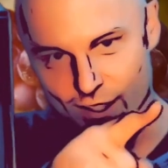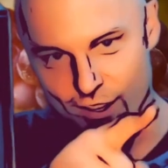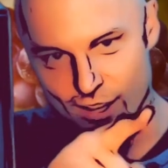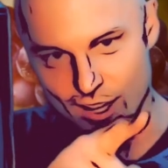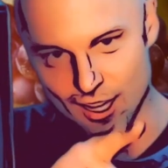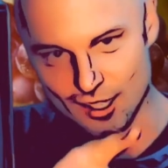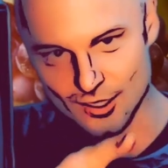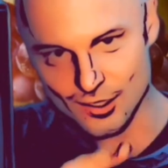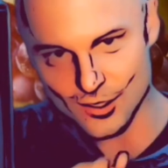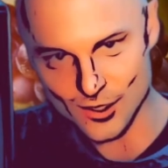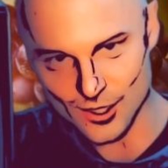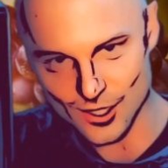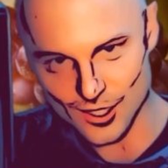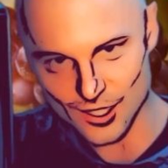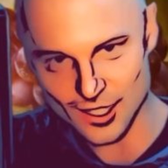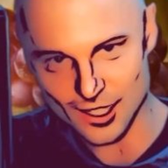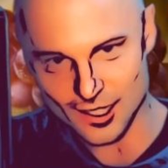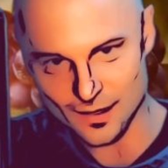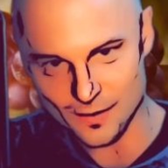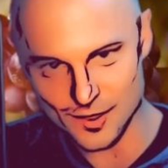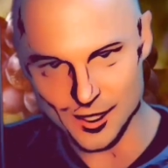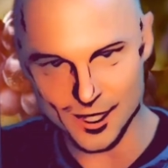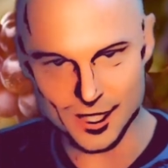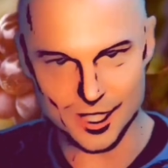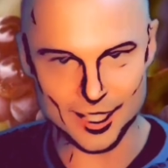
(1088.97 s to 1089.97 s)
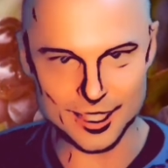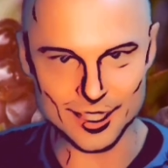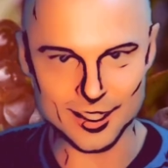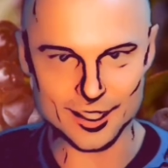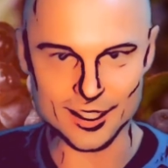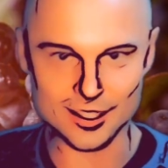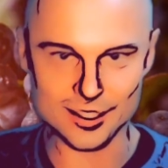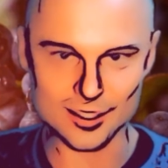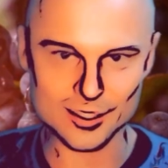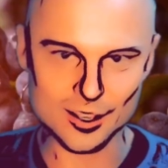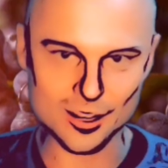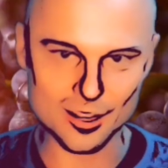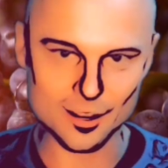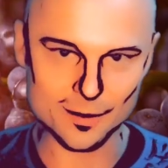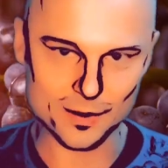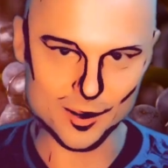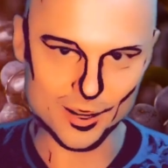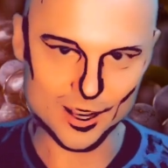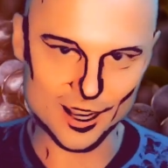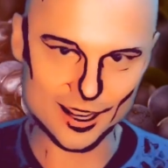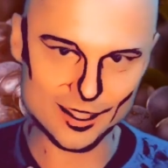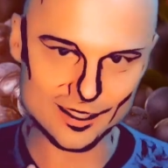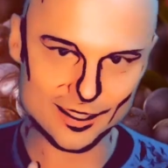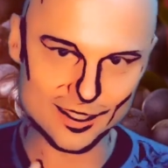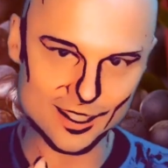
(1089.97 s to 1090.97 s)
oxygen comes in and the carbon
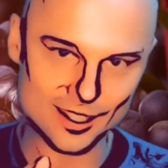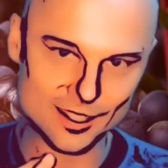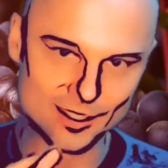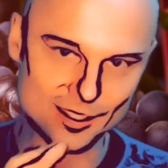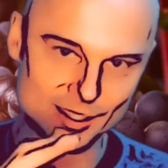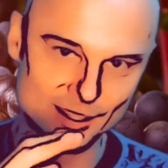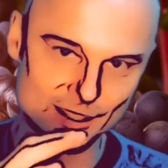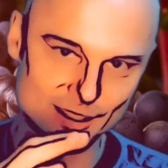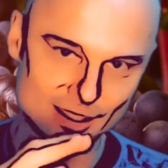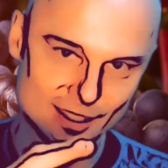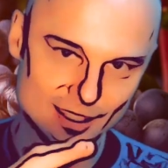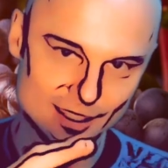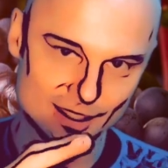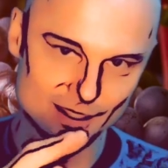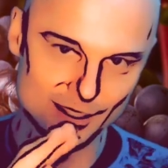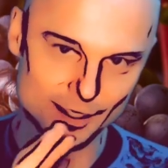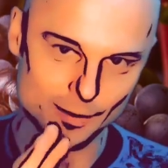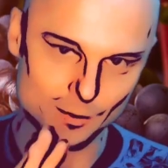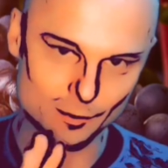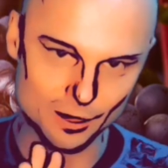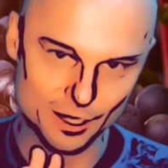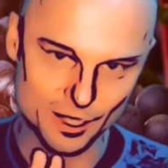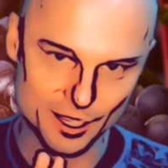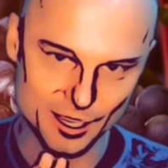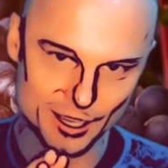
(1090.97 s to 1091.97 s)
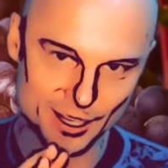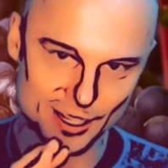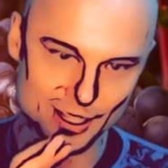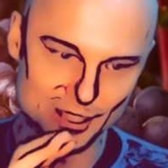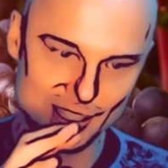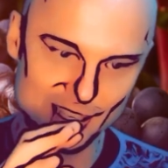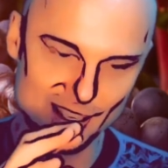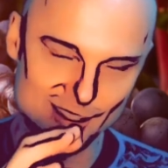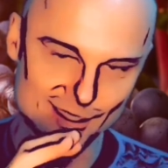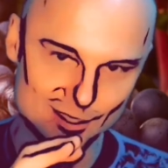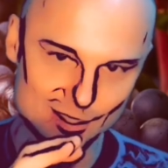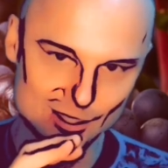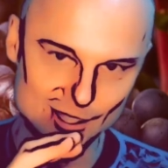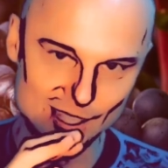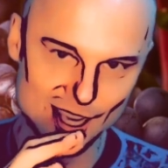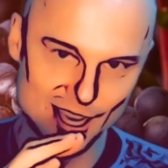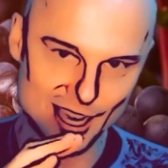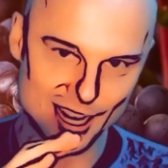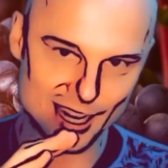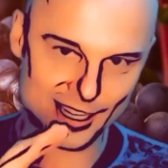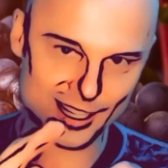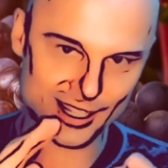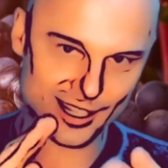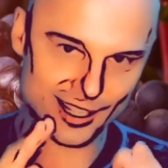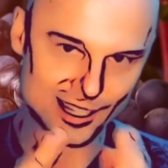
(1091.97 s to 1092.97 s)
dioxide's in the blood on the other
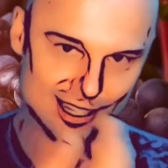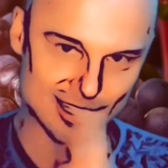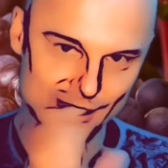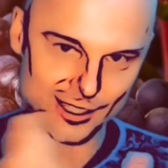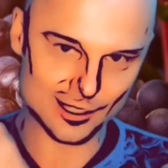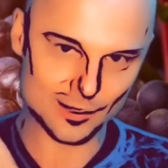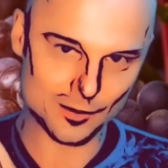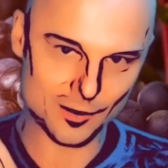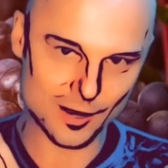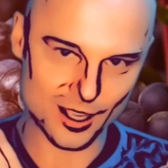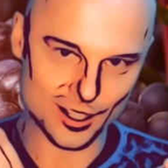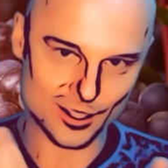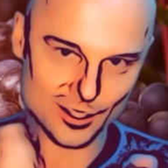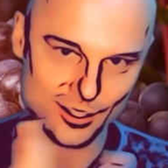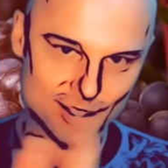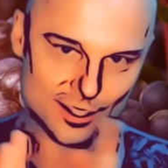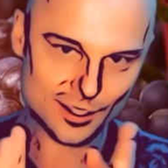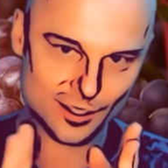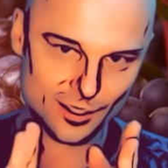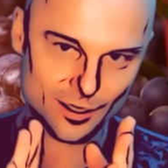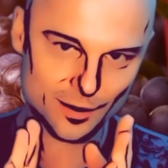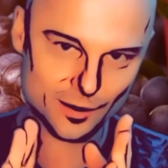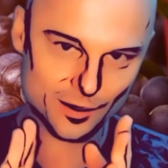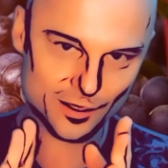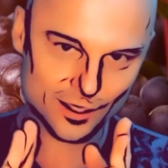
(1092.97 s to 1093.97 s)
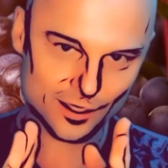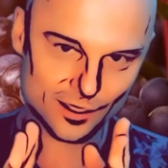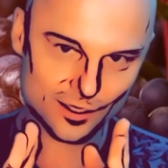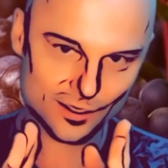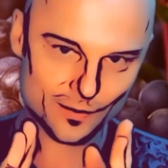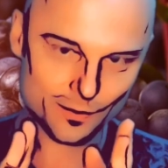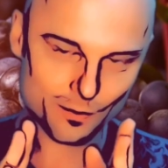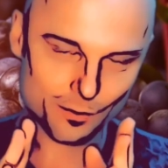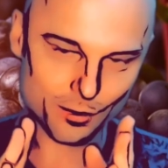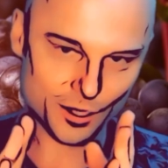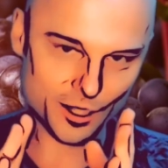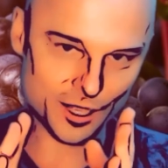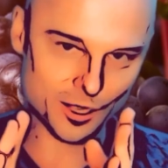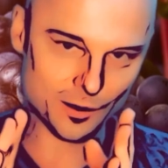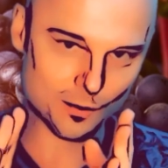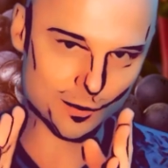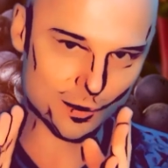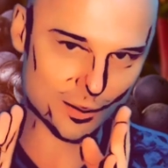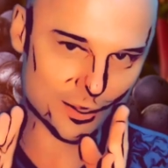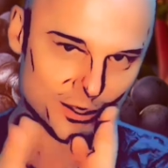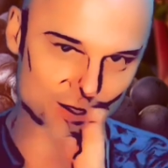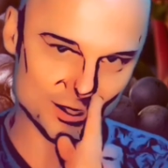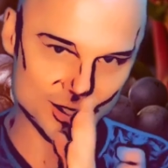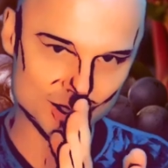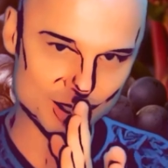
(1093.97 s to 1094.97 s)
side, and then they switch. The blood
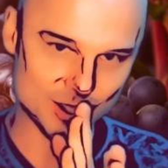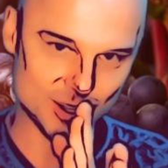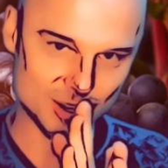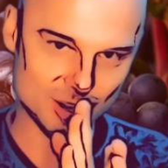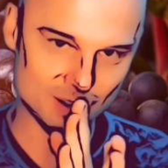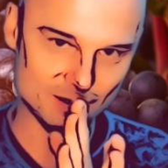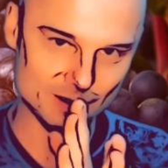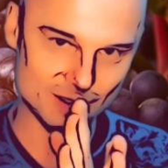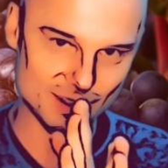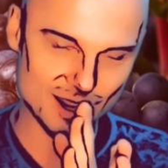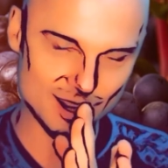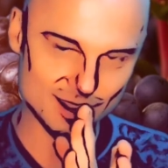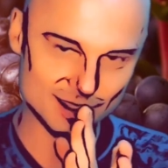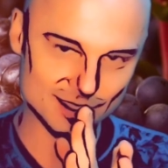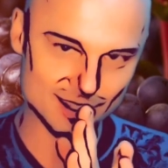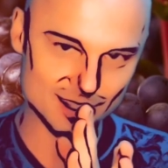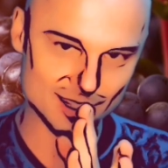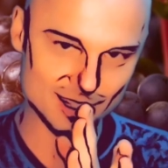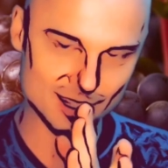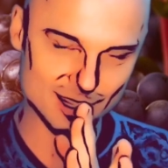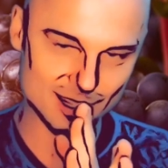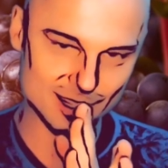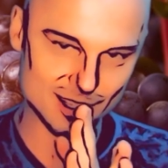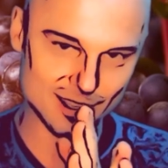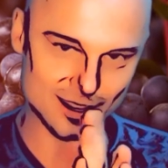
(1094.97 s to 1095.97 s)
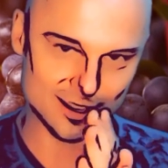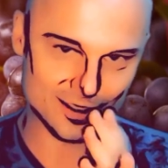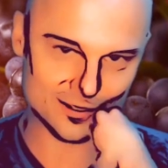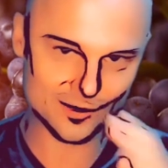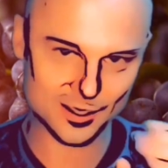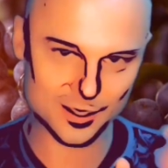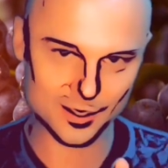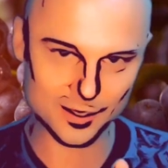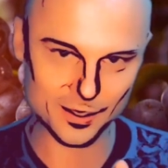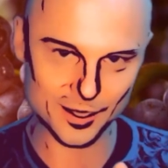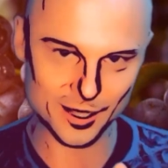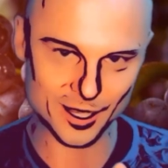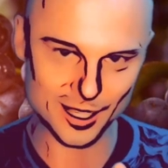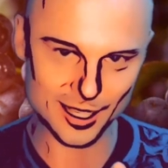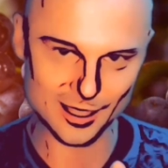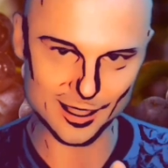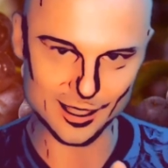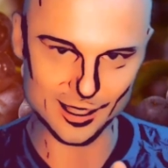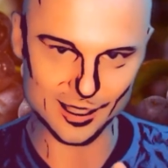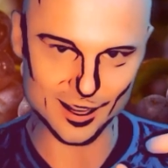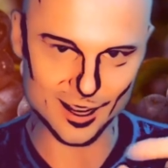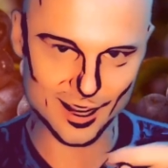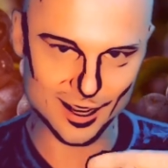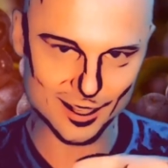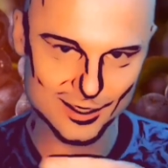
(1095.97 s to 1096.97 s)
pushes the carbon dioxide into the alveoli and
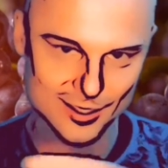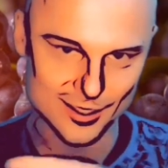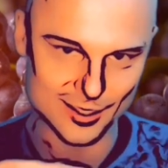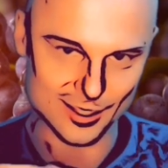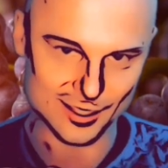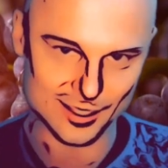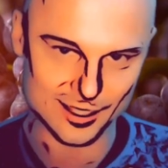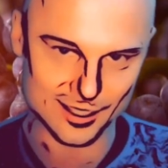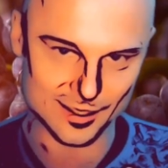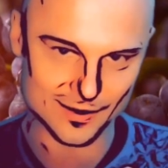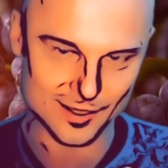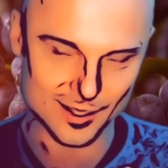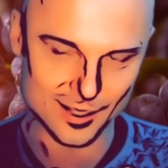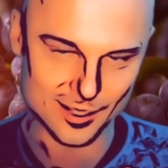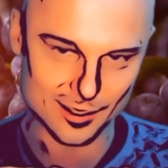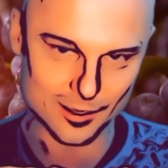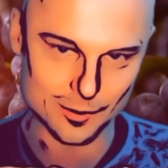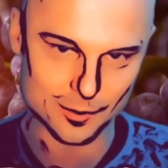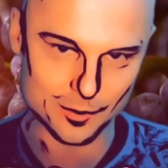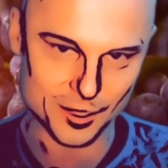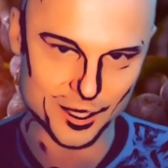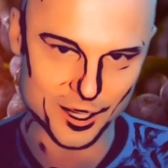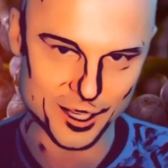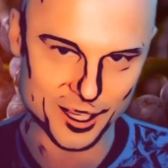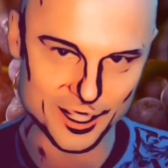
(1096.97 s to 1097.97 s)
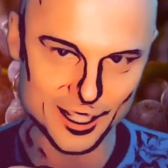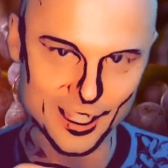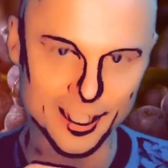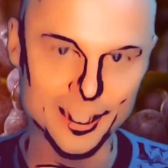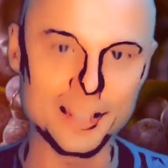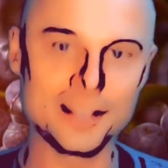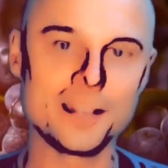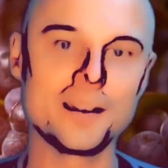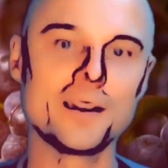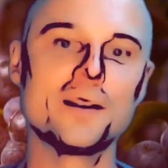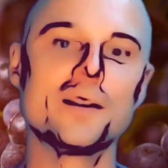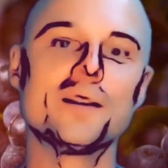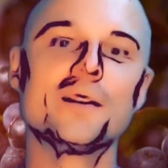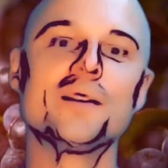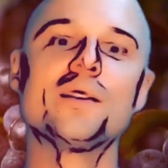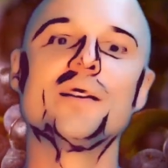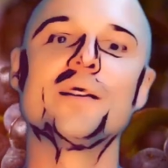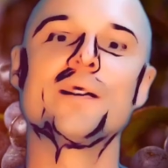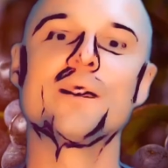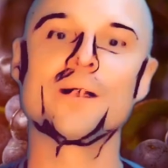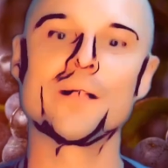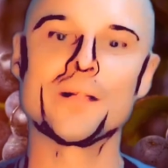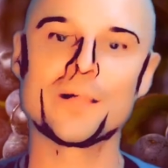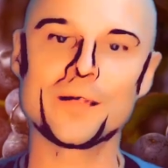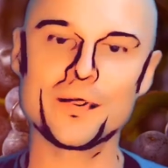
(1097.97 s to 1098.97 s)
the oxygen comes into the blood,
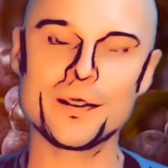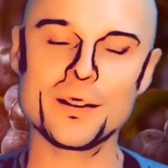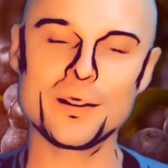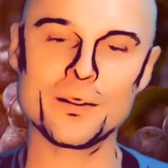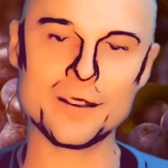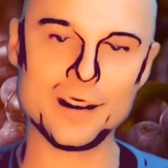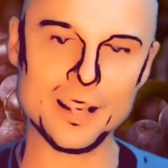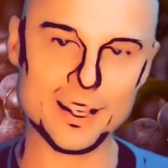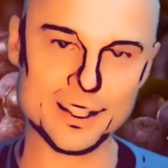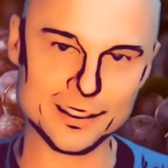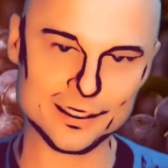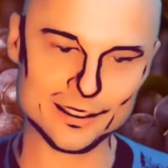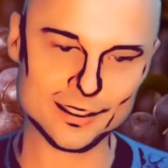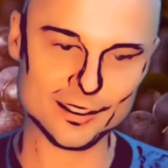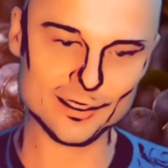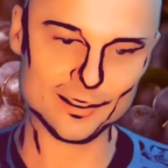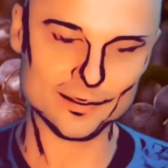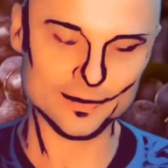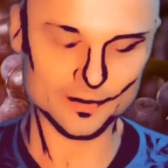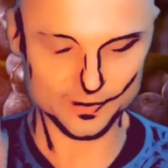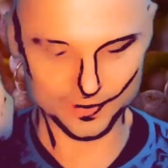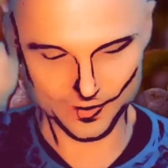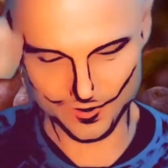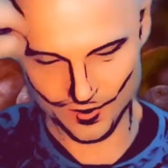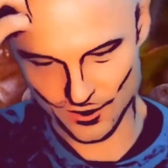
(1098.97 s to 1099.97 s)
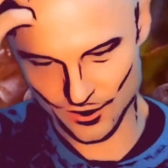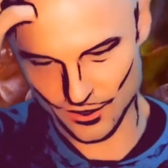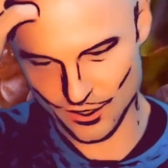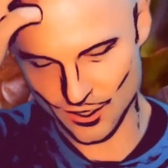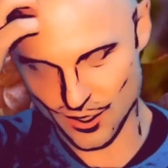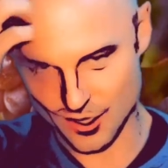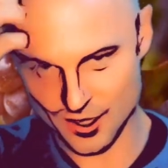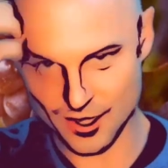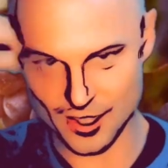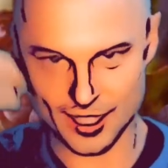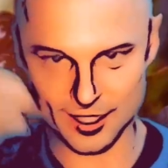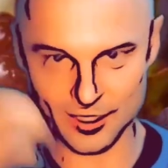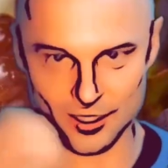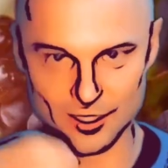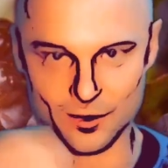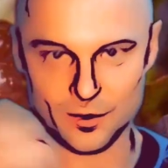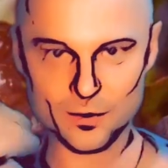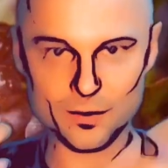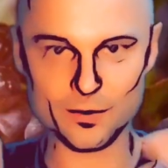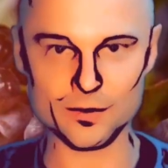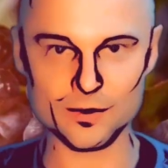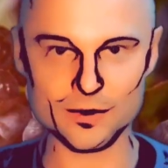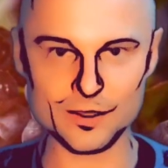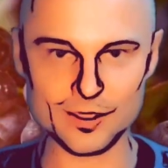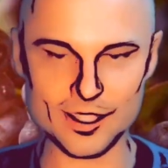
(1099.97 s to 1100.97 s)
right? So that's
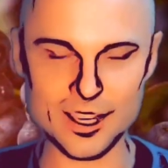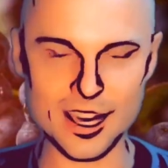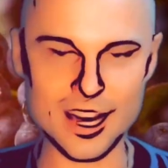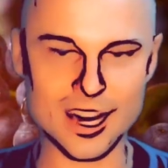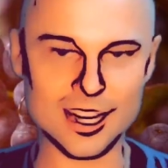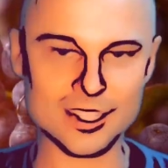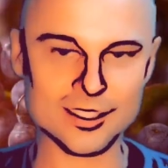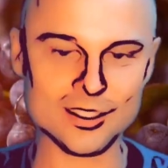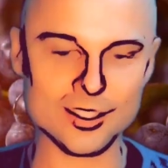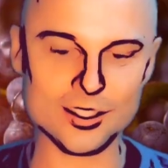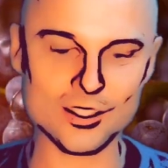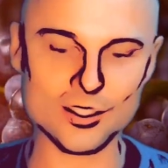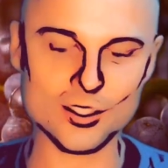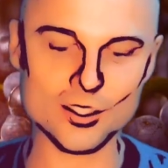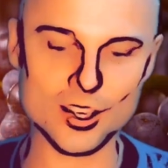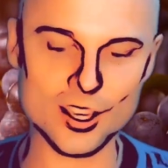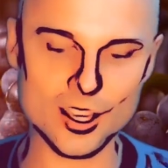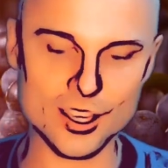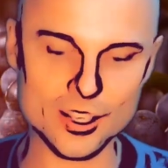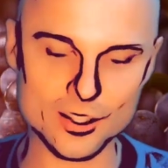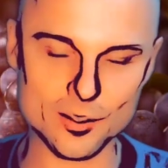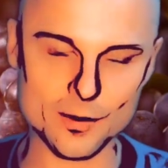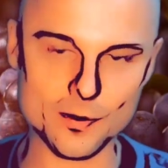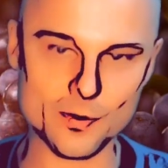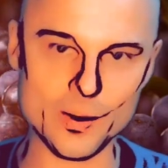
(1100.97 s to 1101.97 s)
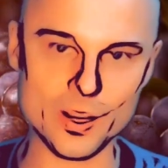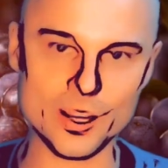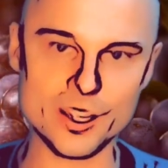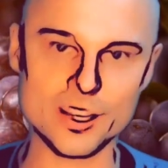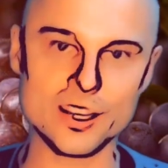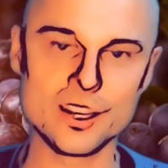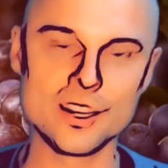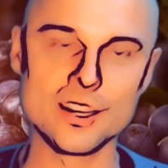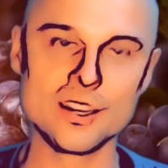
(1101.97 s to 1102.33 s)
gas exchange. But